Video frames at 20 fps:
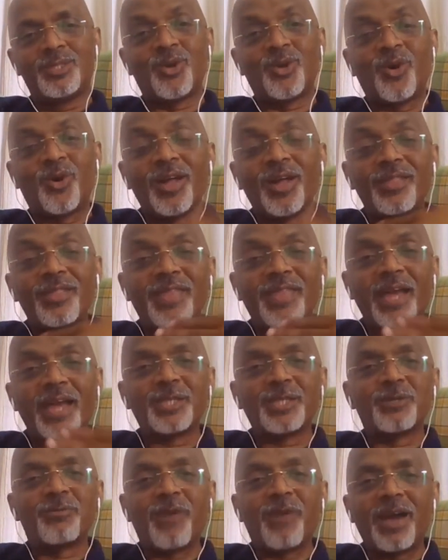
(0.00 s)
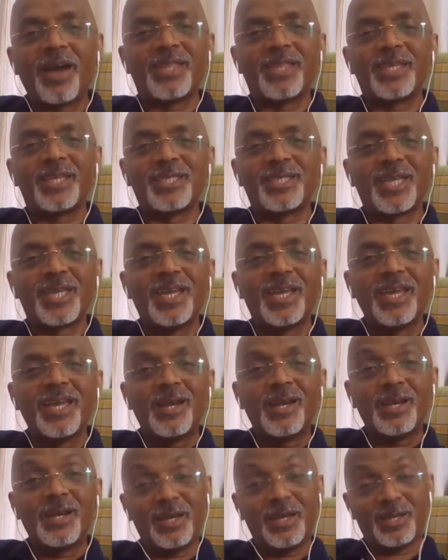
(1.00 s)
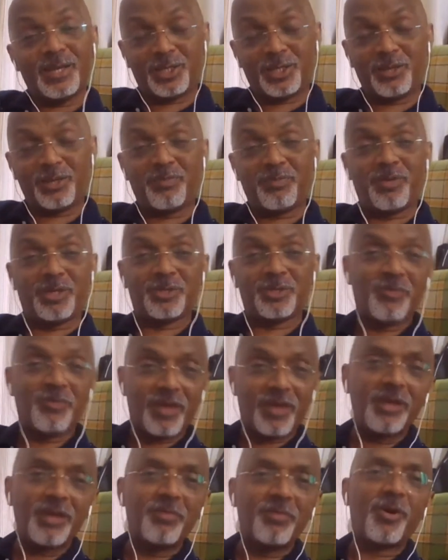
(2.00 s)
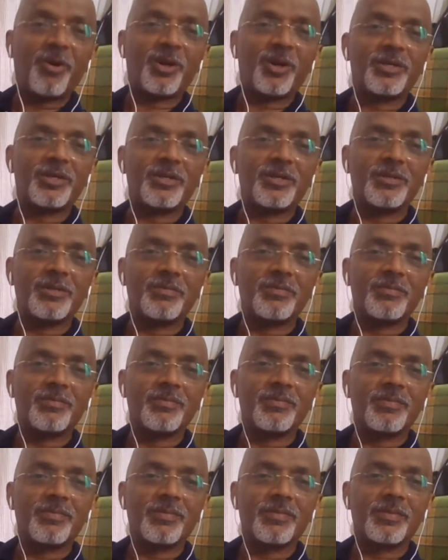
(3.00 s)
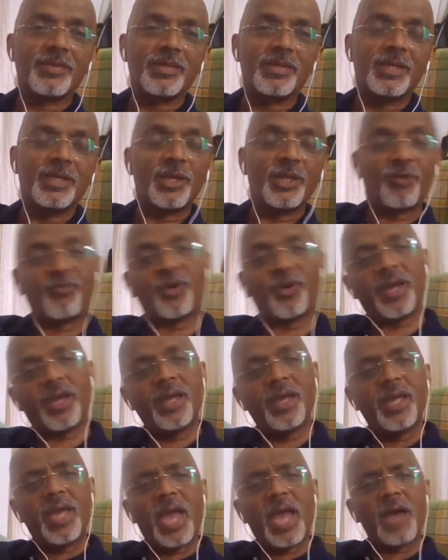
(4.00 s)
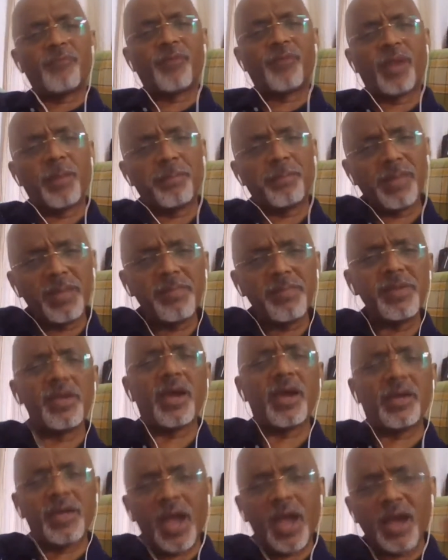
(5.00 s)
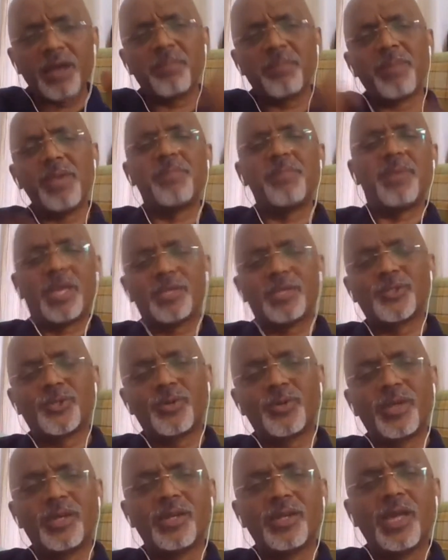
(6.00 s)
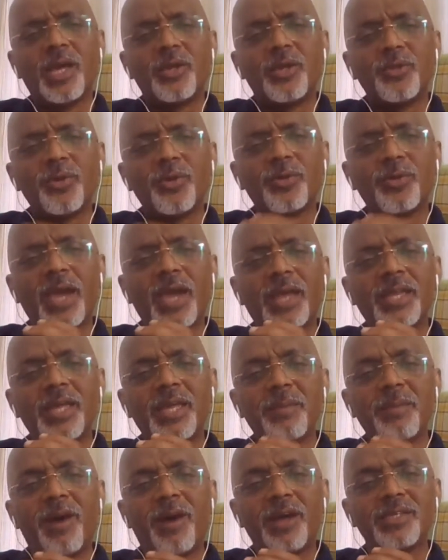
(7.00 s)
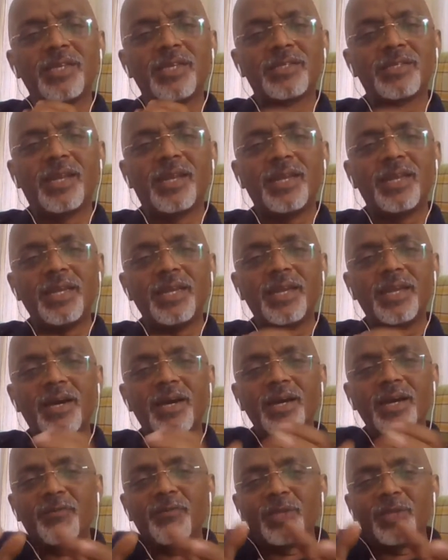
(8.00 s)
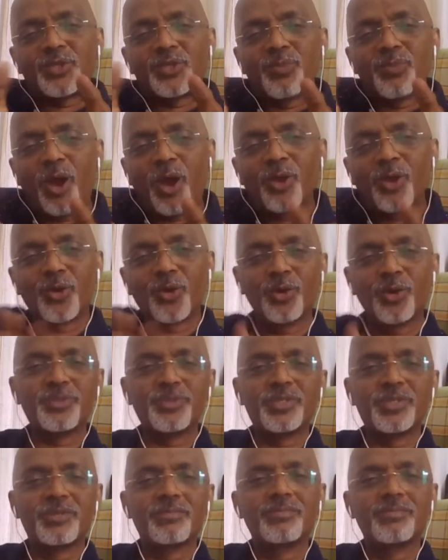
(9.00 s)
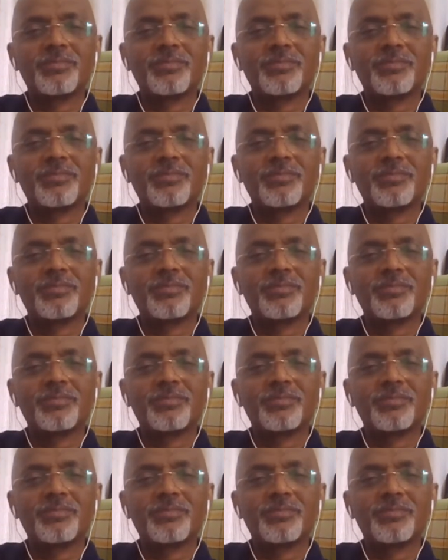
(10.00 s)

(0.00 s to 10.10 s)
So that's why they say leadership is very important. Now, for a BBA, a young BBA student, you can emerge as a leader with small groups.